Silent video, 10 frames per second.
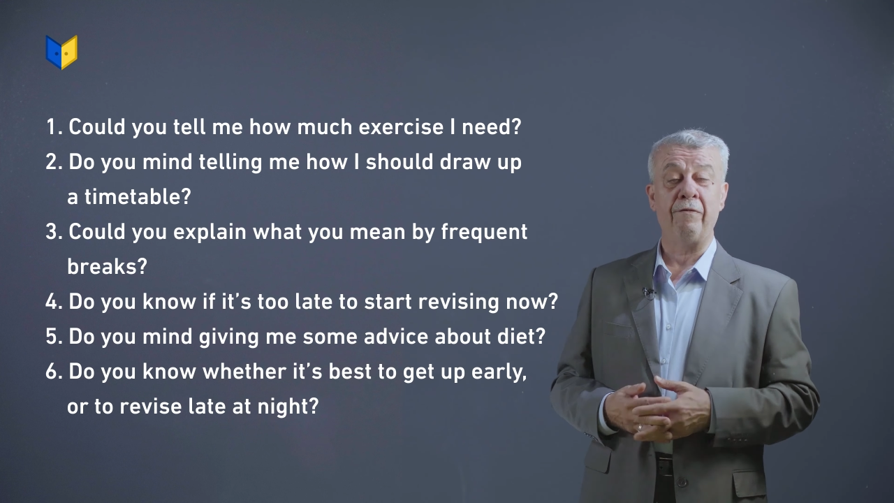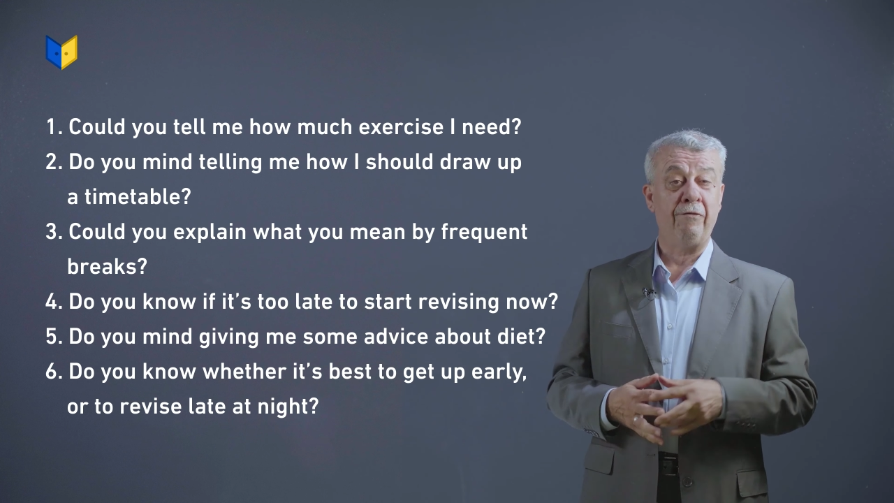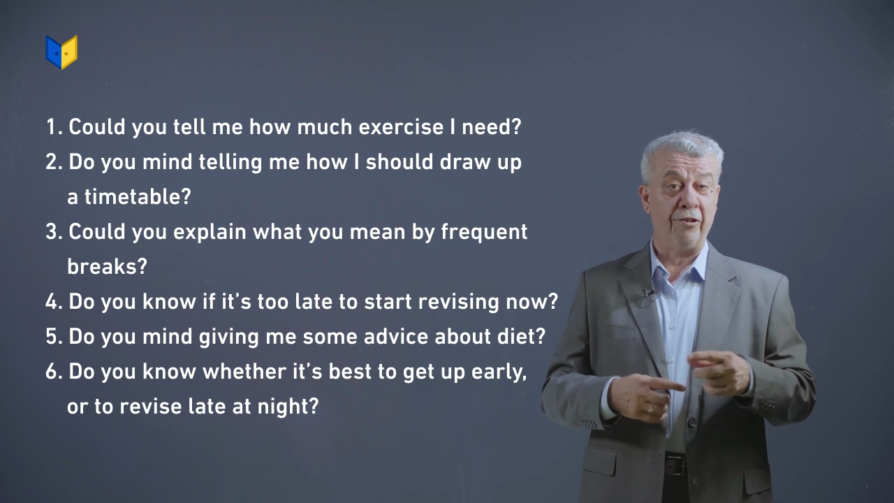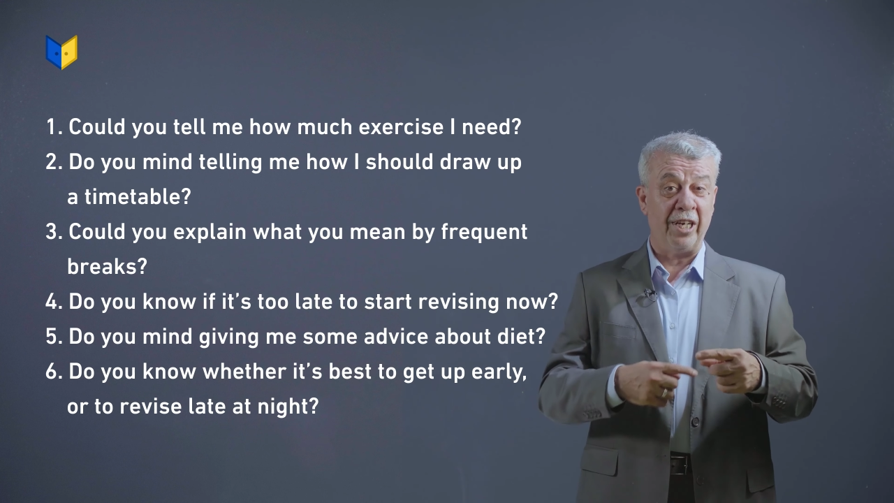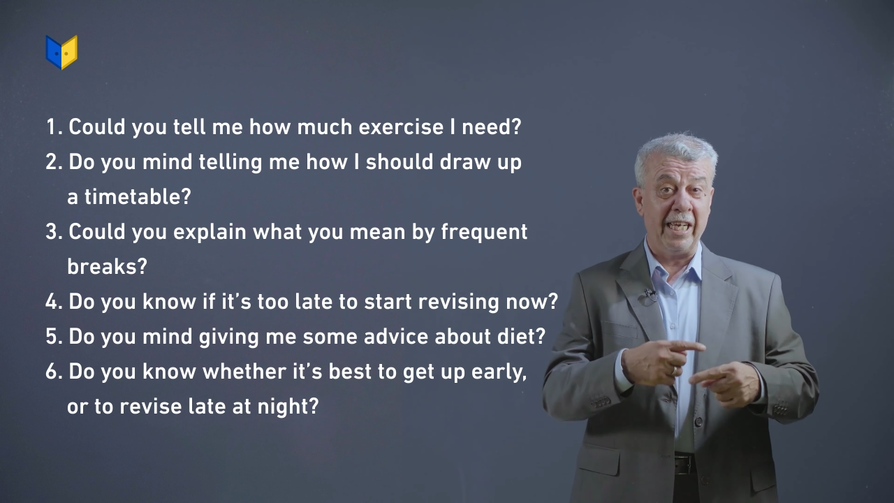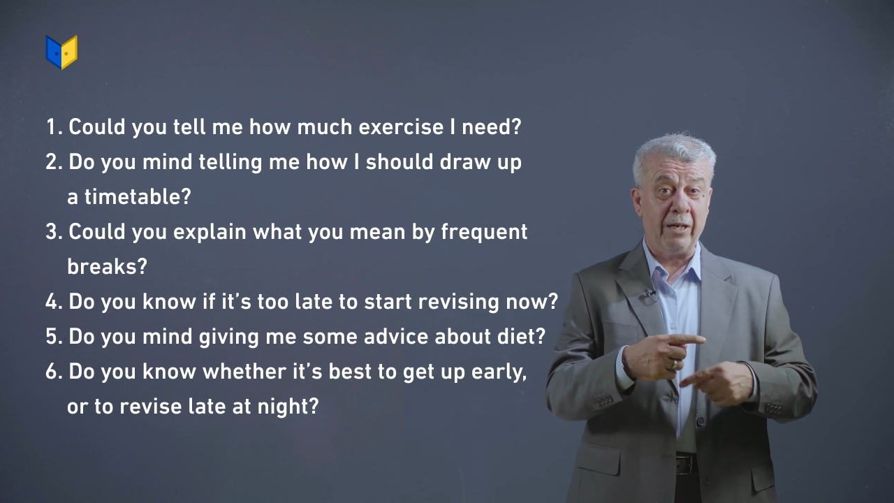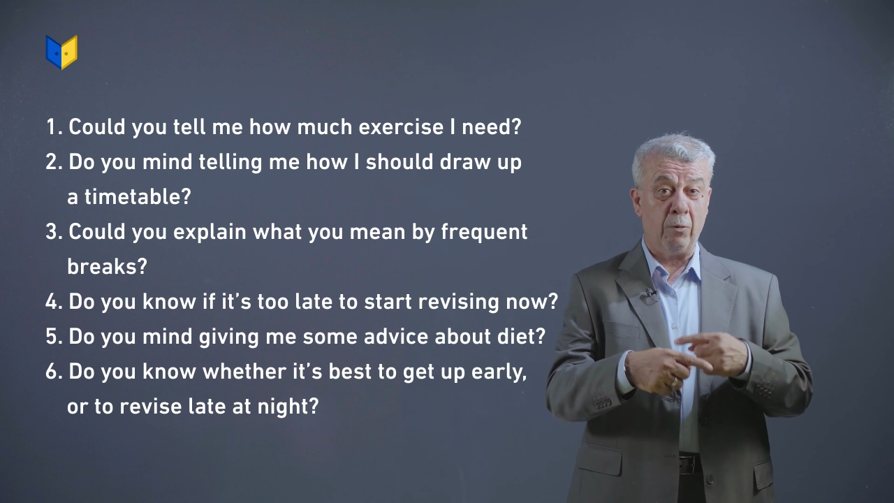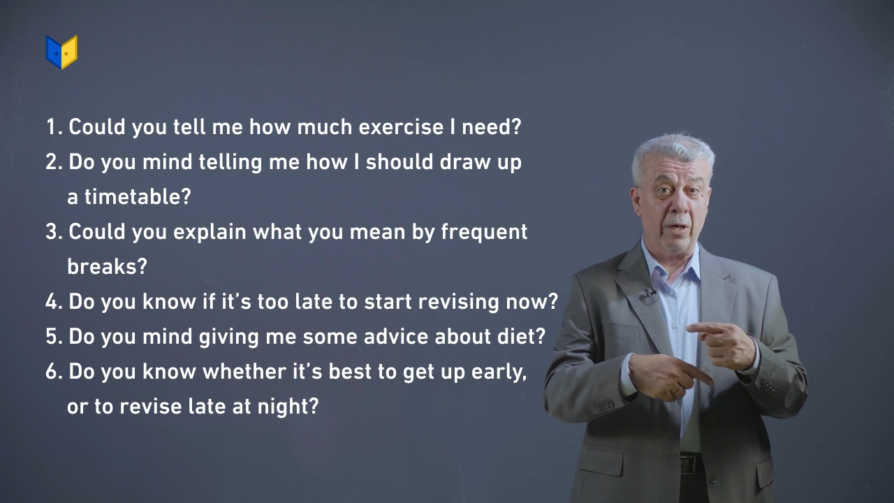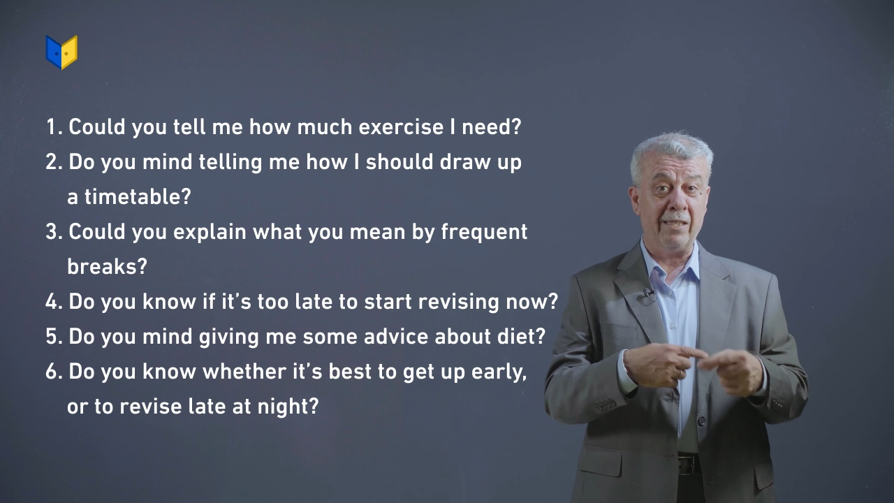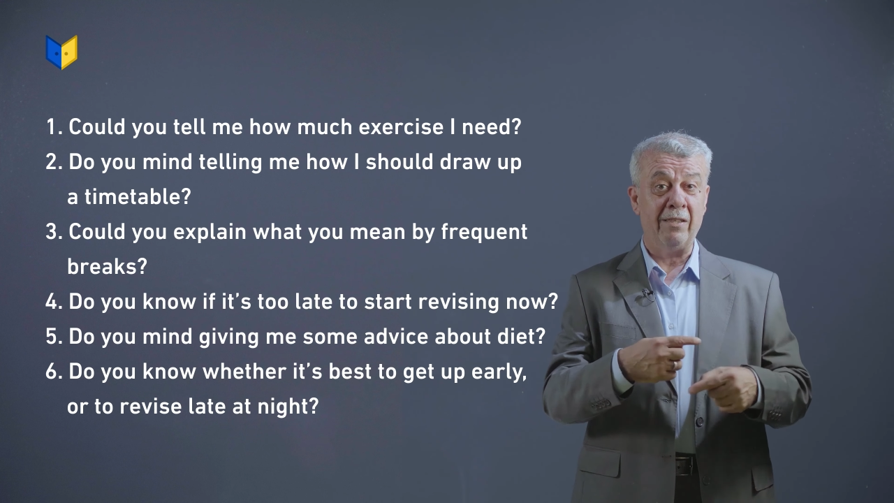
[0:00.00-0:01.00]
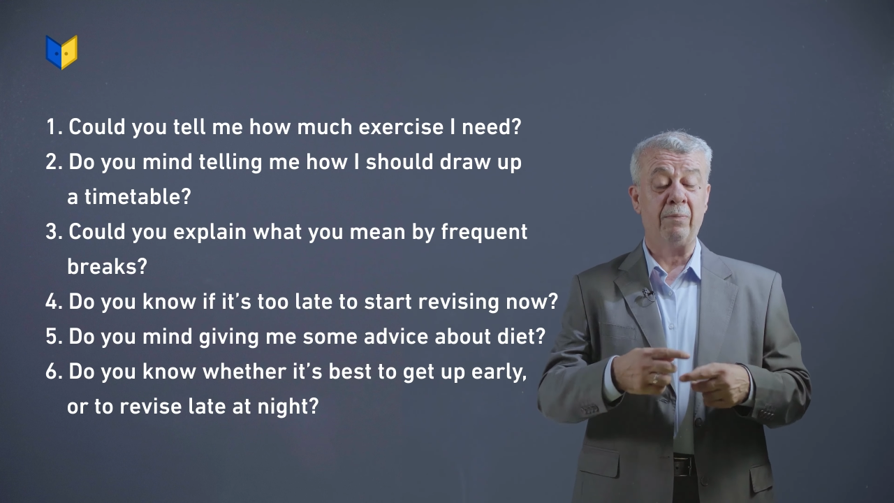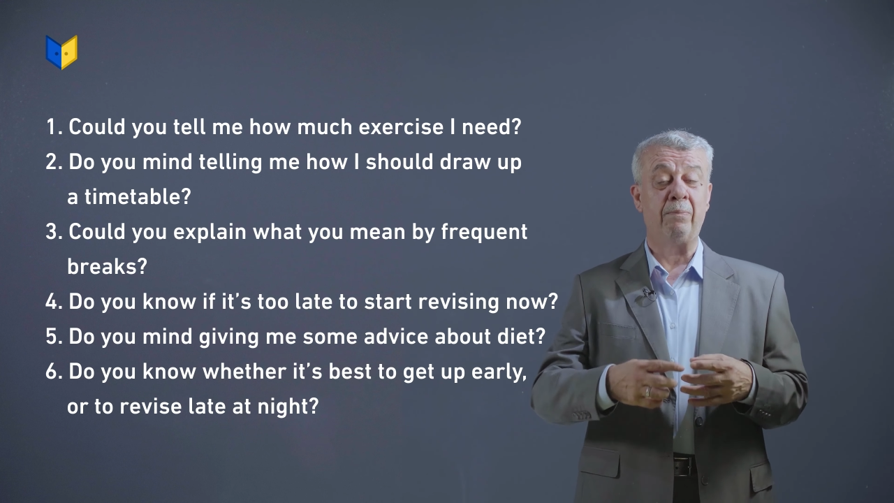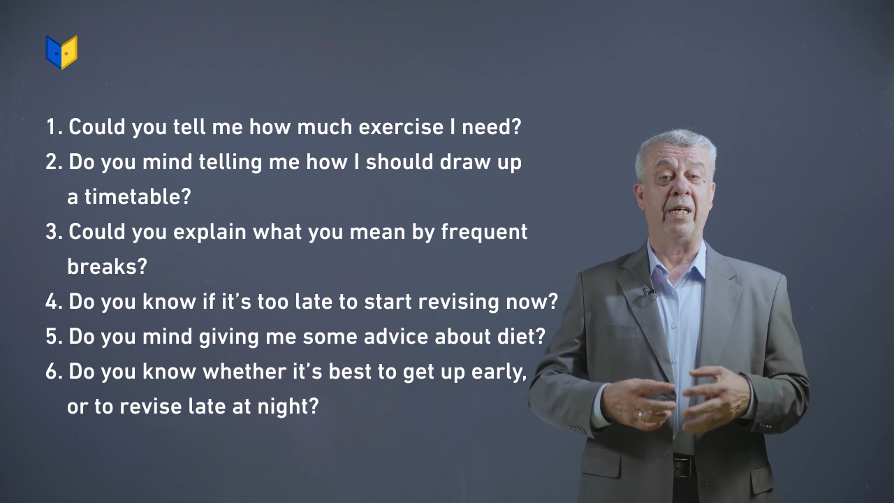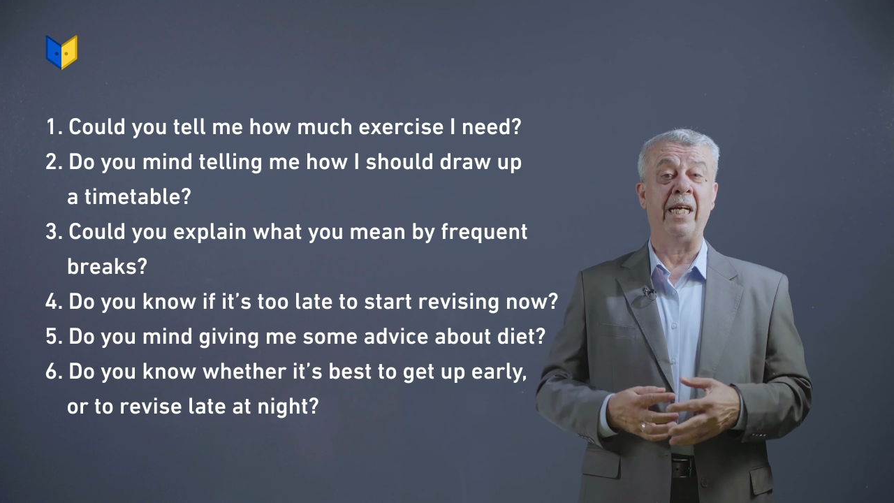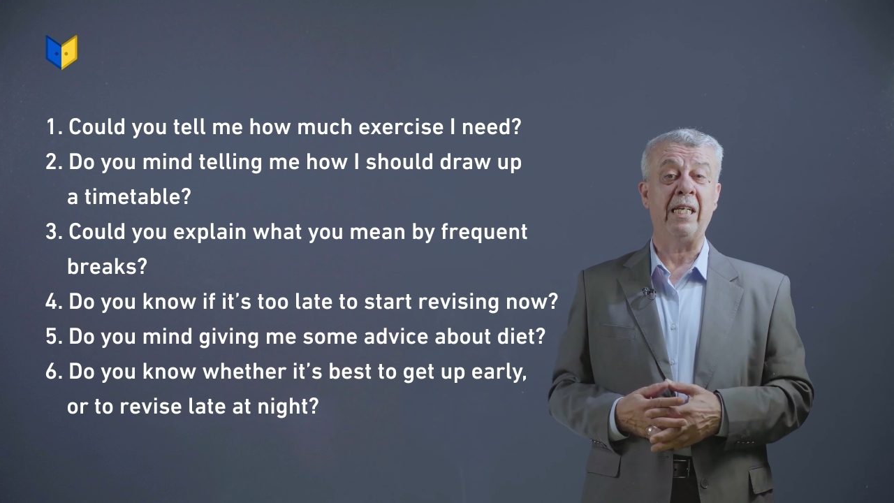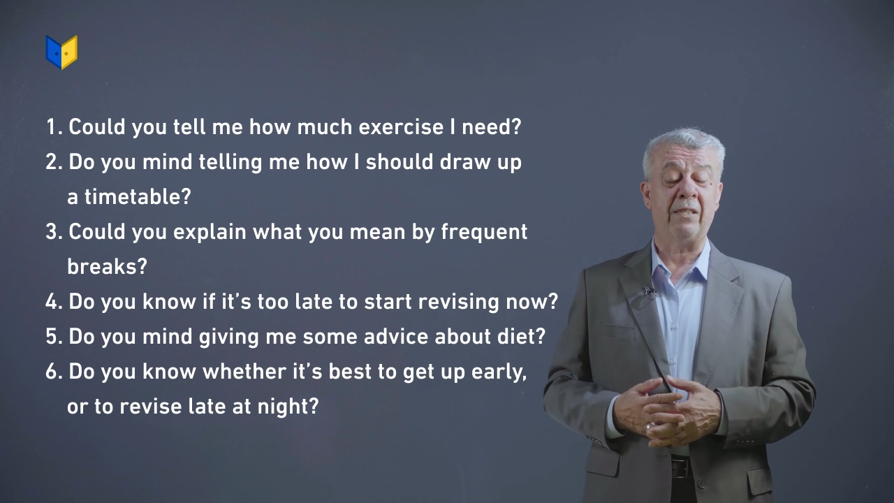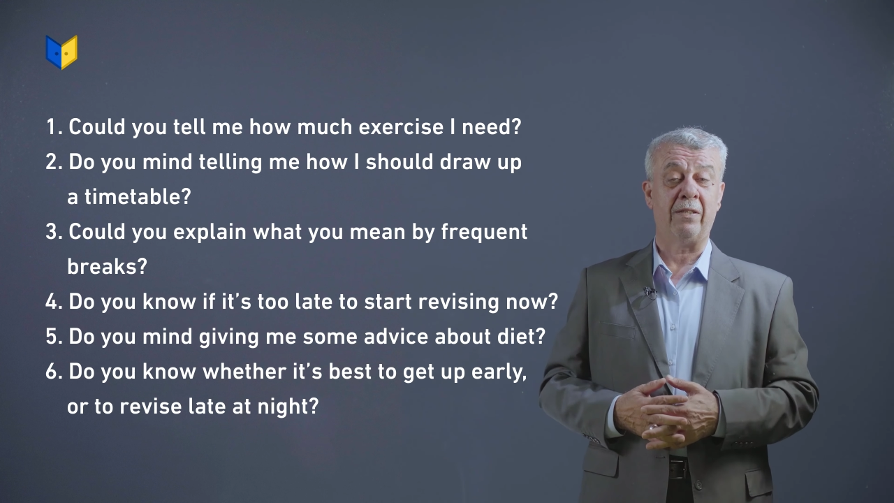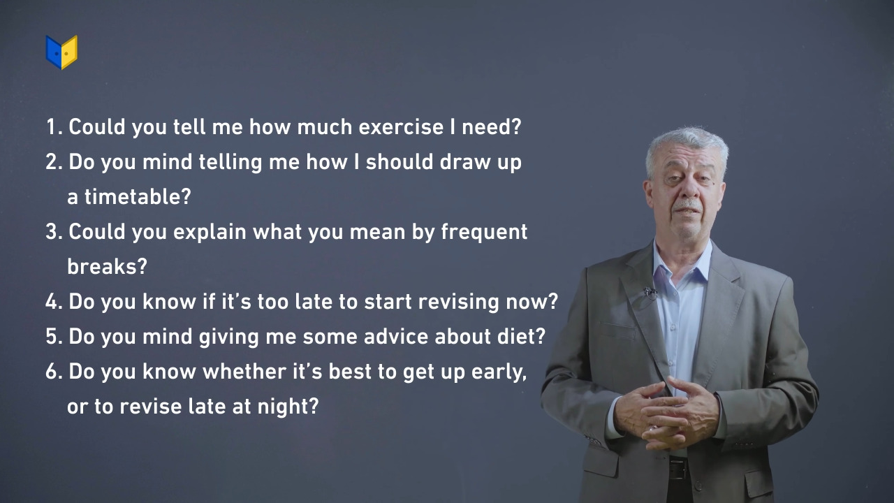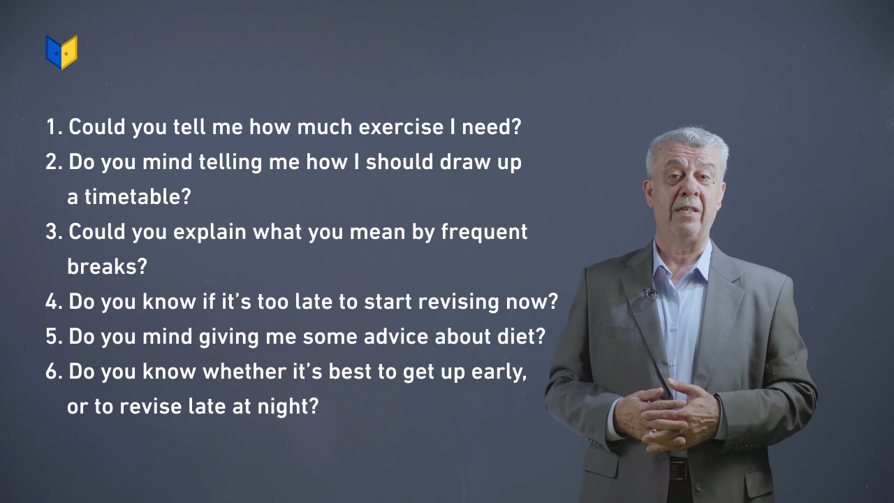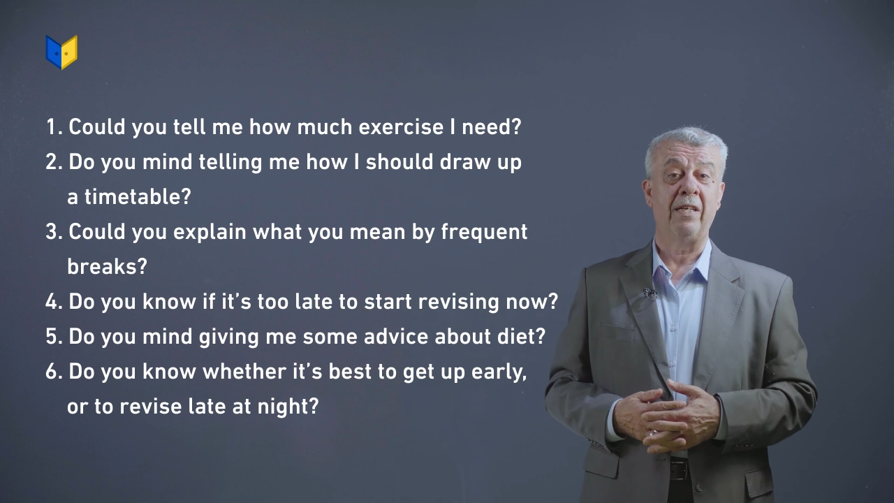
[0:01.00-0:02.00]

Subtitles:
frequent breaks,